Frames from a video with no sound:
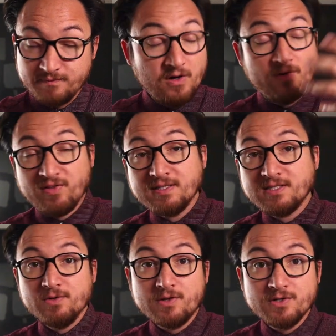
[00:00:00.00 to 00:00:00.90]
There are
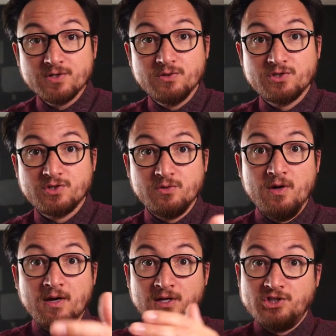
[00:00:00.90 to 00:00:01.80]
things that you can do
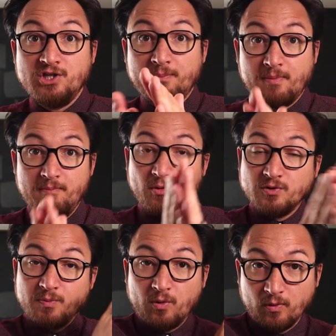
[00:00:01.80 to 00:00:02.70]
to jump
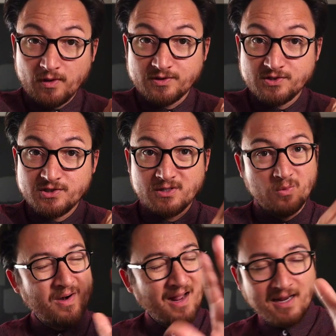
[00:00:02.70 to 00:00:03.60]
multiple words
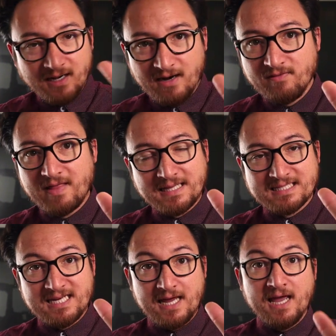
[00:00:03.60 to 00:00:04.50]
too. We're not gonna cover that
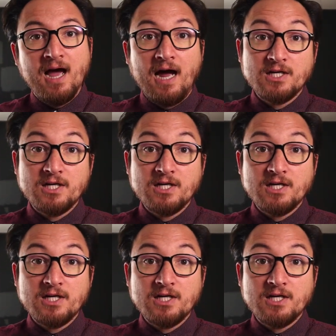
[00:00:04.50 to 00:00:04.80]
today.